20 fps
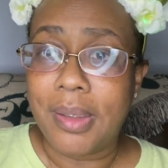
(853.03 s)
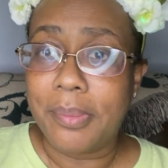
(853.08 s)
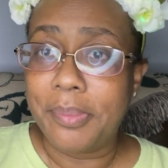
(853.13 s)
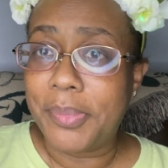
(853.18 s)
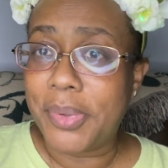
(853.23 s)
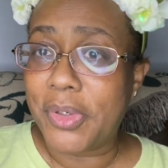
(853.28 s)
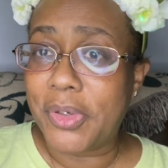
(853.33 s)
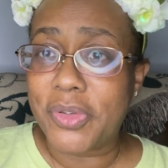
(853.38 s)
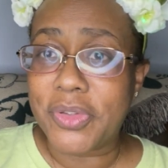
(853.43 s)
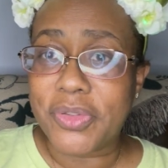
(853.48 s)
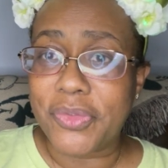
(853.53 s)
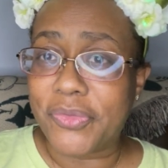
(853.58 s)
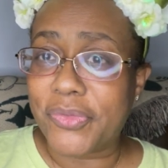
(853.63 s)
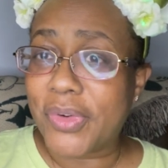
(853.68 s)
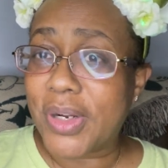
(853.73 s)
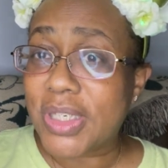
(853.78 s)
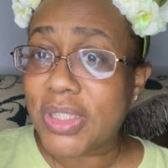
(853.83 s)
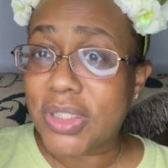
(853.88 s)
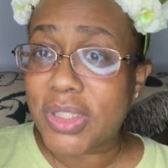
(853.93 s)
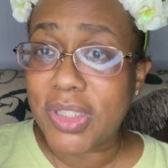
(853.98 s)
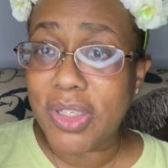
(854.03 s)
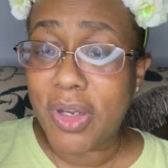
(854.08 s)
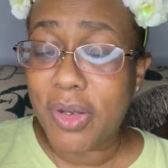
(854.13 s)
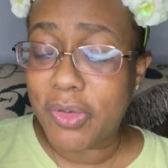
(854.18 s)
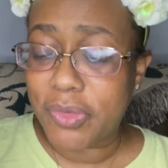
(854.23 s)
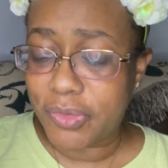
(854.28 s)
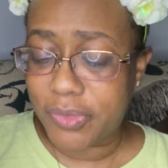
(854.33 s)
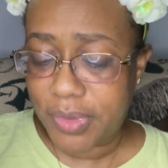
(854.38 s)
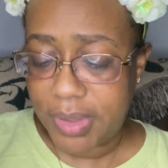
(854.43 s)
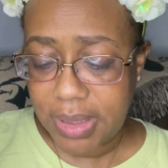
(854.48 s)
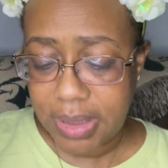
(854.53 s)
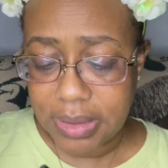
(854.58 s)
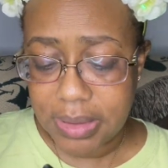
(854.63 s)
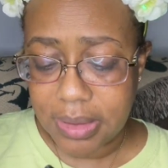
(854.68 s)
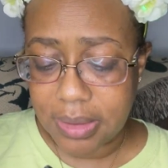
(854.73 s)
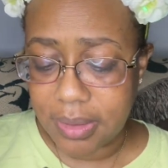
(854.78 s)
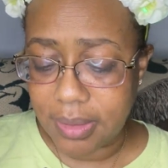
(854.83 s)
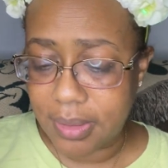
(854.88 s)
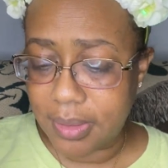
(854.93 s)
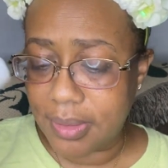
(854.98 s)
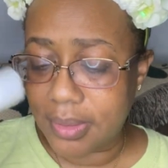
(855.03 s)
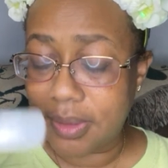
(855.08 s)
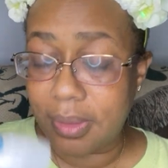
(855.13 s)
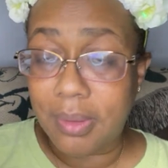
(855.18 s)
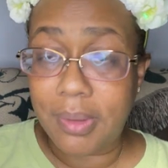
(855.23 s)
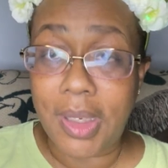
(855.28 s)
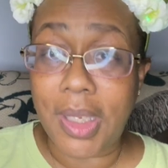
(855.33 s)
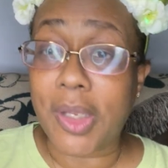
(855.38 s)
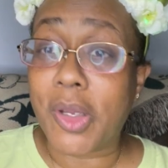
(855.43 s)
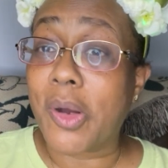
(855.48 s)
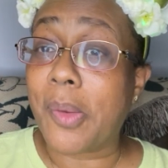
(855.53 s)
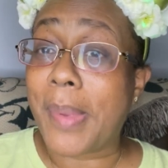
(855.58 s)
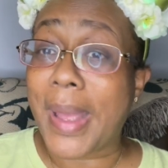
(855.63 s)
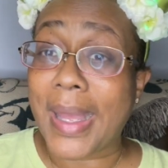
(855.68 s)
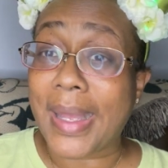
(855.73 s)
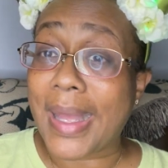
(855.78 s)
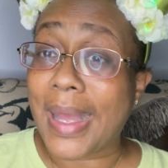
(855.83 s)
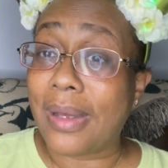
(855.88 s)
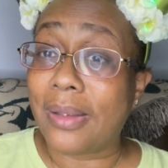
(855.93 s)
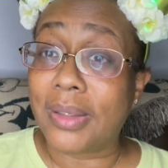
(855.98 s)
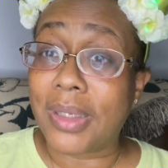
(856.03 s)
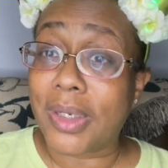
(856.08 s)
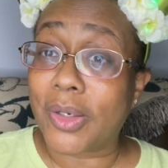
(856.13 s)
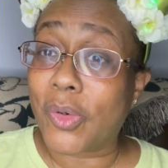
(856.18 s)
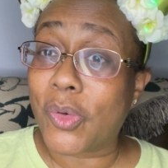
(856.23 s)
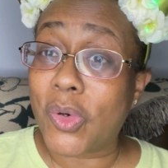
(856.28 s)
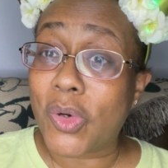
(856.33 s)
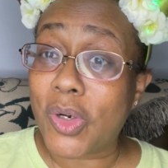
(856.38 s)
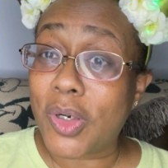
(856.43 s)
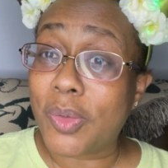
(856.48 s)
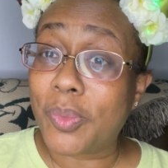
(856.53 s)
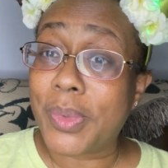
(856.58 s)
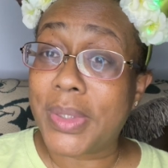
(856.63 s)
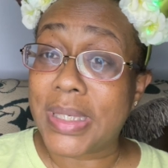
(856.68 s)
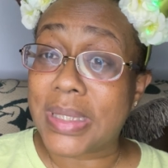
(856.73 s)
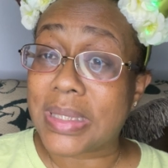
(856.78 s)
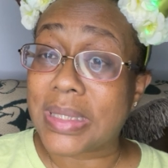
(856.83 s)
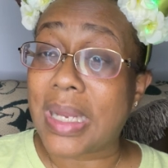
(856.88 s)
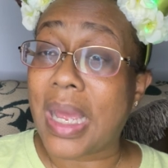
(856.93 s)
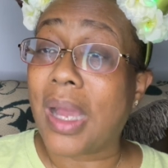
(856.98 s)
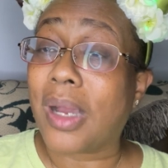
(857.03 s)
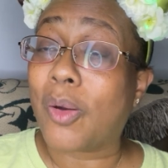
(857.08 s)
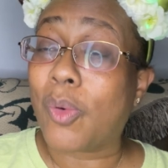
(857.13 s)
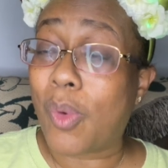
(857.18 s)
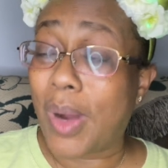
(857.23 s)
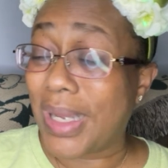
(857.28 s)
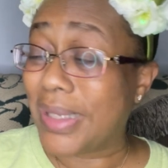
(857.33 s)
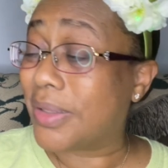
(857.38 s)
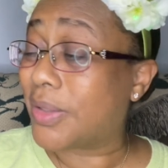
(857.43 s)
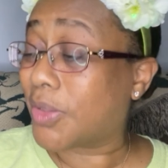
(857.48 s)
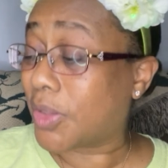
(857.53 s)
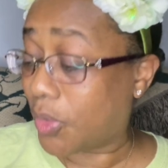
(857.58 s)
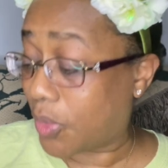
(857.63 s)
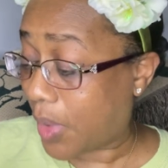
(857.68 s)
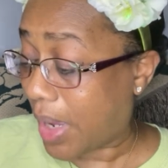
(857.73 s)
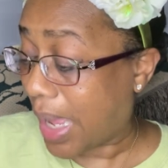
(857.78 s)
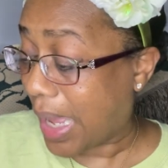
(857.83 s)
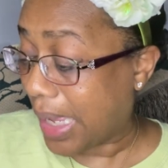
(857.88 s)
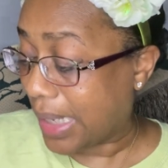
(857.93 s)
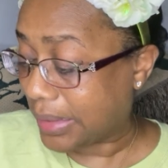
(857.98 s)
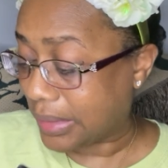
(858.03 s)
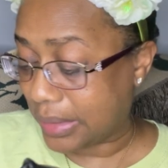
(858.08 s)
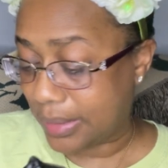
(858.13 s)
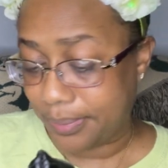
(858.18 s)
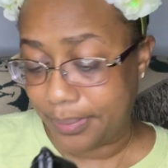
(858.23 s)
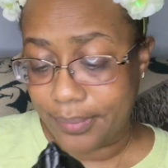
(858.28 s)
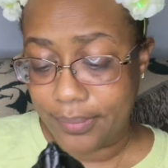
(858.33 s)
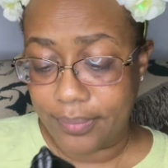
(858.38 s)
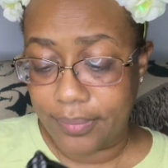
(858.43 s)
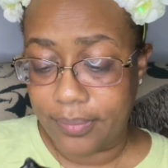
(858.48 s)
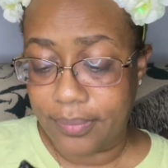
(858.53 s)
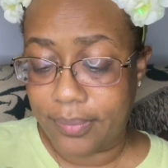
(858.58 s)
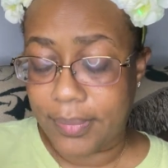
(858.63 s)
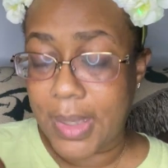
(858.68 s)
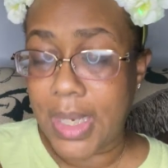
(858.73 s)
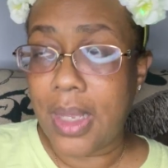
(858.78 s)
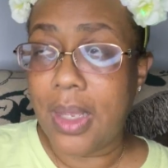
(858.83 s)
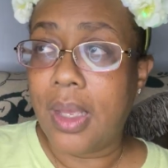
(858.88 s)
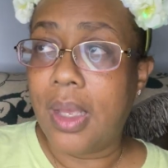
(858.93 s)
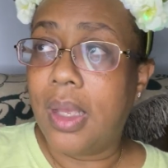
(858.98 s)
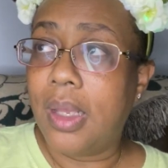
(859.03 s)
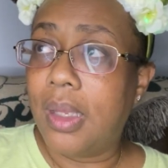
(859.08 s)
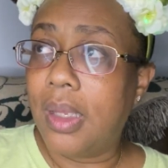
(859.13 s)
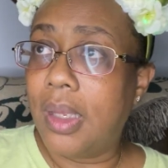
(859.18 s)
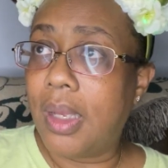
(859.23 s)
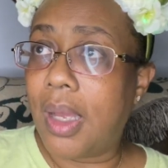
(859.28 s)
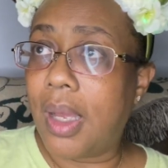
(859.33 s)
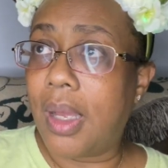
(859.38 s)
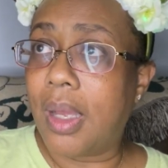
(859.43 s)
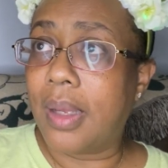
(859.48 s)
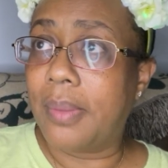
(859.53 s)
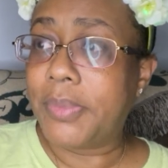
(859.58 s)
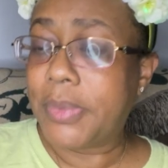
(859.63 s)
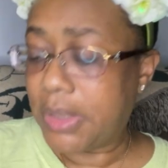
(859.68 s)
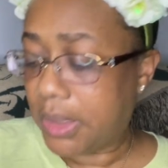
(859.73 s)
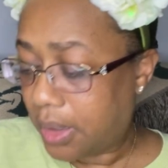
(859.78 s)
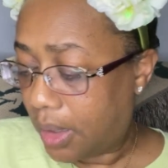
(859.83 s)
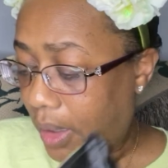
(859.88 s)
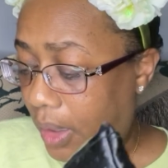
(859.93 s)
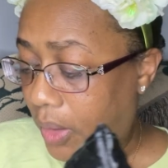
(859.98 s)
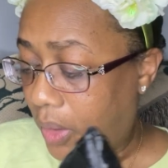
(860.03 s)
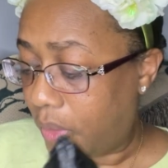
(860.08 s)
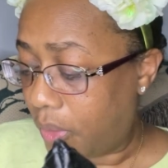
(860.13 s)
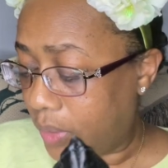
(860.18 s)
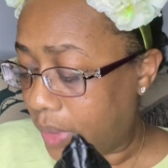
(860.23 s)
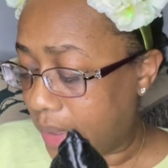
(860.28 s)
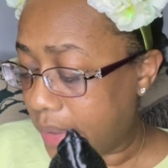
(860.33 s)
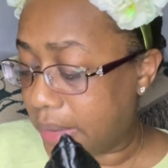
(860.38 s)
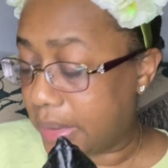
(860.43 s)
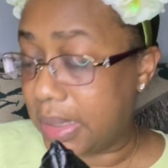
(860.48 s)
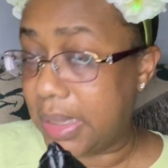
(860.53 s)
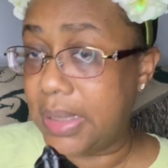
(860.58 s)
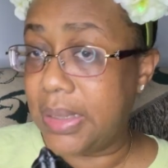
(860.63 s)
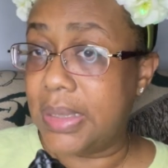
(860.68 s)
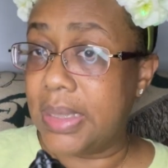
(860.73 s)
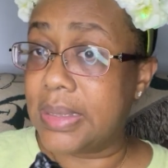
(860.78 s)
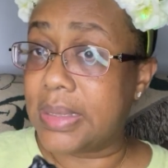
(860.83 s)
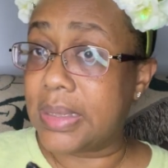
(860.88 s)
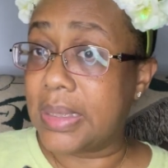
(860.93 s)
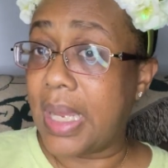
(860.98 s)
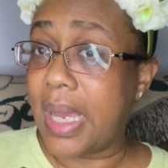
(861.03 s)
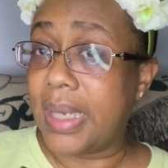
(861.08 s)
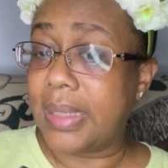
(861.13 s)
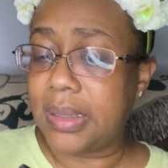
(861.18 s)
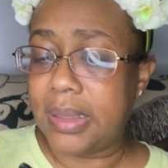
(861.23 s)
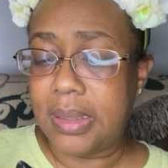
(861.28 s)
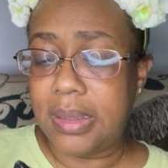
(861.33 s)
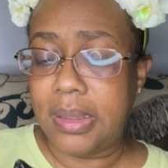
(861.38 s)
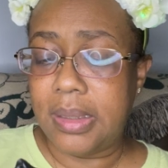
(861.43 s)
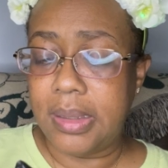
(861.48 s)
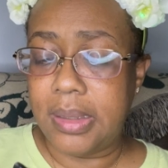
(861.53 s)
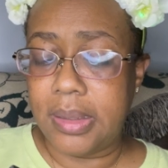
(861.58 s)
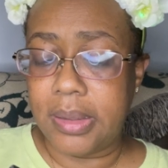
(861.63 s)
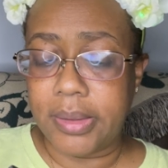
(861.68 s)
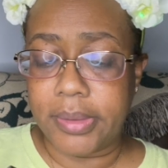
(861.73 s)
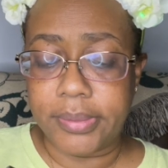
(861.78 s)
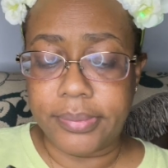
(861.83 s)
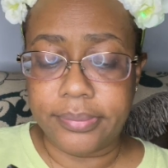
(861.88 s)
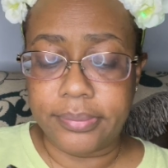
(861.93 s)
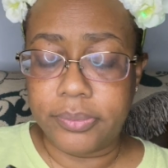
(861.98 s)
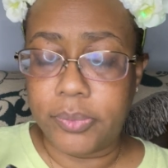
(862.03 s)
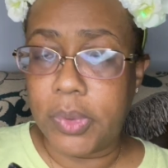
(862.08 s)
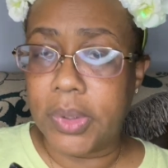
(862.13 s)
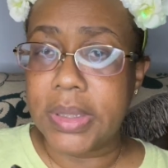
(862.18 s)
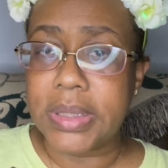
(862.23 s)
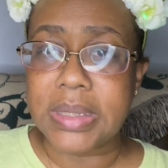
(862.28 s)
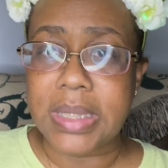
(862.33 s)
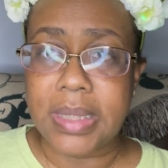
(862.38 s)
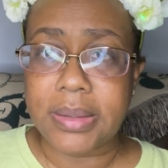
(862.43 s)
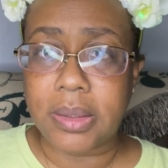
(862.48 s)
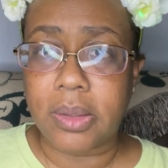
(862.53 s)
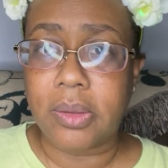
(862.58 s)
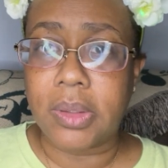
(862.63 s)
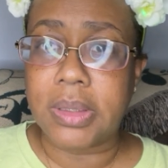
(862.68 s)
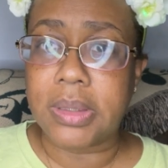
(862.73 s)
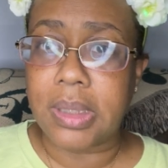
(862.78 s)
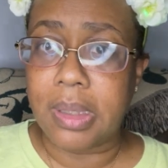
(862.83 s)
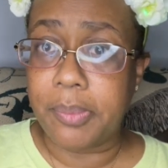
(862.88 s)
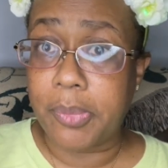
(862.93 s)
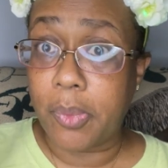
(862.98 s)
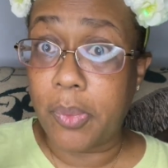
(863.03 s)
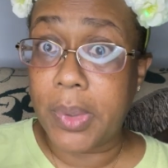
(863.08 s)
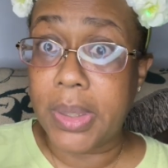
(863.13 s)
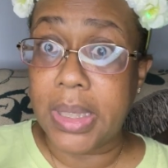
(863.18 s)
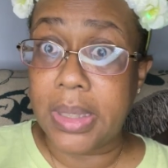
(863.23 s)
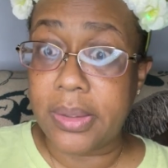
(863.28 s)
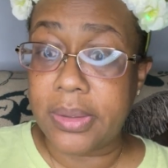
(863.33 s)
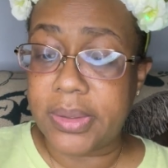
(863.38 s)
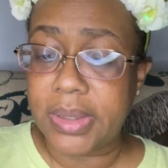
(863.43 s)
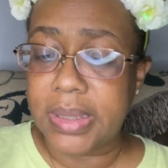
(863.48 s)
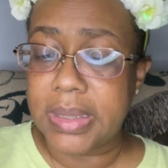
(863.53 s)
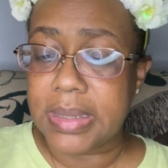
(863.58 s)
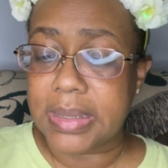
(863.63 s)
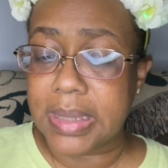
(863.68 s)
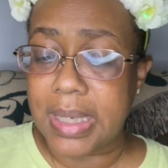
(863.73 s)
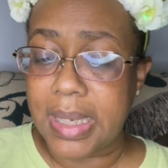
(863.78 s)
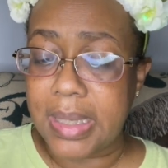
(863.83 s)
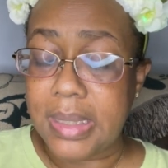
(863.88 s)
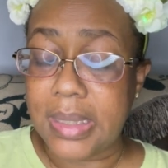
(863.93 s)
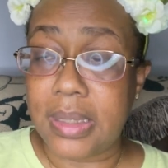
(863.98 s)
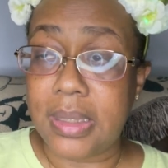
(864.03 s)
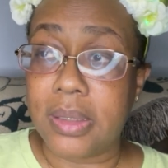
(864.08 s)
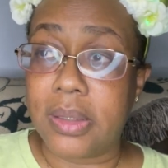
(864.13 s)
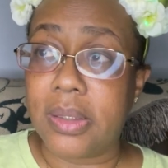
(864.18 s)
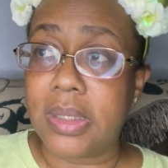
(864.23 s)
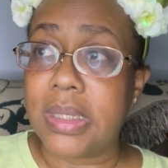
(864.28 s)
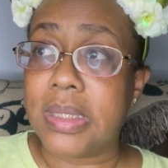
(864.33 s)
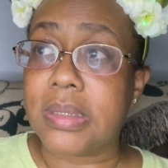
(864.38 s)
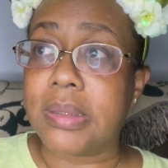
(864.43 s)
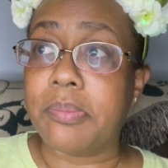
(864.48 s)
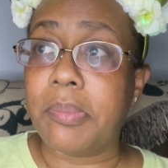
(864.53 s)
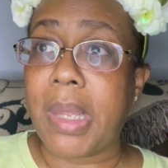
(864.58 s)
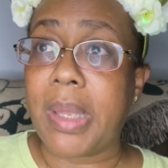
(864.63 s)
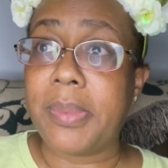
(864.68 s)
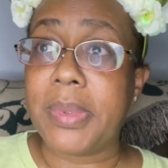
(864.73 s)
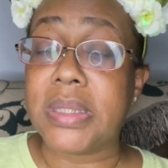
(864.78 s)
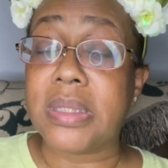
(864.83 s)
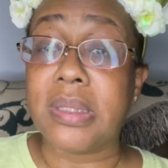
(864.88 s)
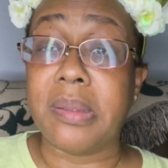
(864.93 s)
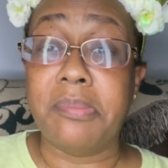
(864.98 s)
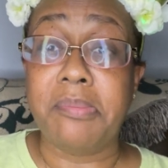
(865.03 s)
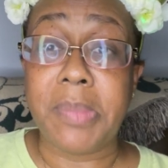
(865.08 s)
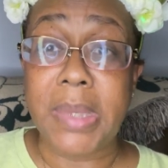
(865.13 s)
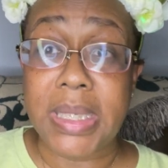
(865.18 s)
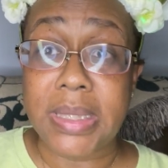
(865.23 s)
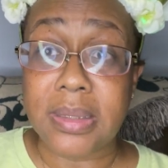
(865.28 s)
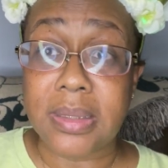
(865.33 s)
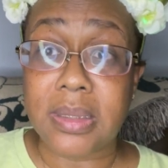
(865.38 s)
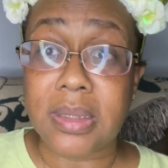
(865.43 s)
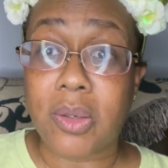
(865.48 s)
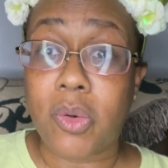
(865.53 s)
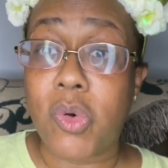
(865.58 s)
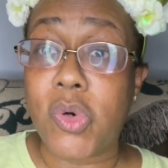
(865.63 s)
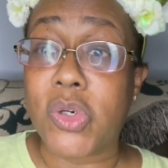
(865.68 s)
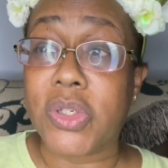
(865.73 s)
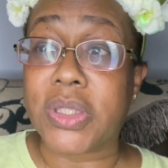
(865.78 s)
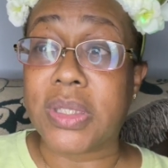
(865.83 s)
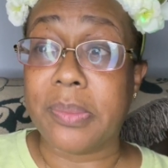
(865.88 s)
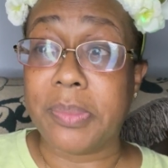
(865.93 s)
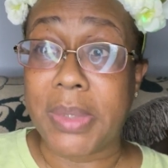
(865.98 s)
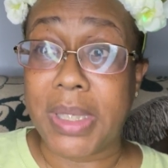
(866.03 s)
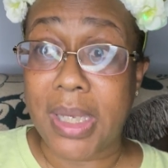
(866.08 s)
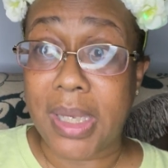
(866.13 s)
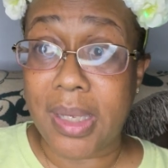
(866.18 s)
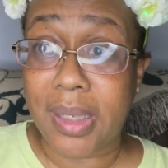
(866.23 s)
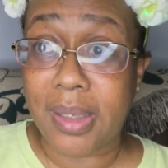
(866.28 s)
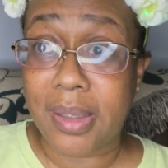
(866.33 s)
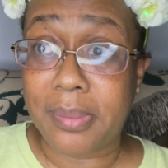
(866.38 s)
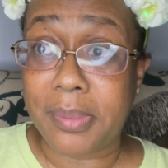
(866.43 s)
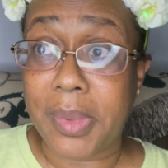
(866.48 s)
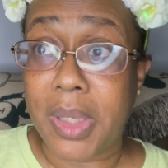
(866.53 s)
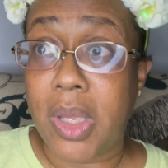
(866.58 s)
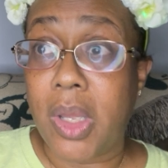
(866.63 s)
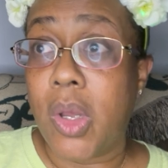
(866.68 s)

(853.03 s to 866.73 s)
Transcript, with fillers: put on some fresh deodorant, and go back out later on when it's not quite so hot. Um, the only thing that's not in here, well, it's not the only thing, but one other thing that's not in here is maybe some mints or some gum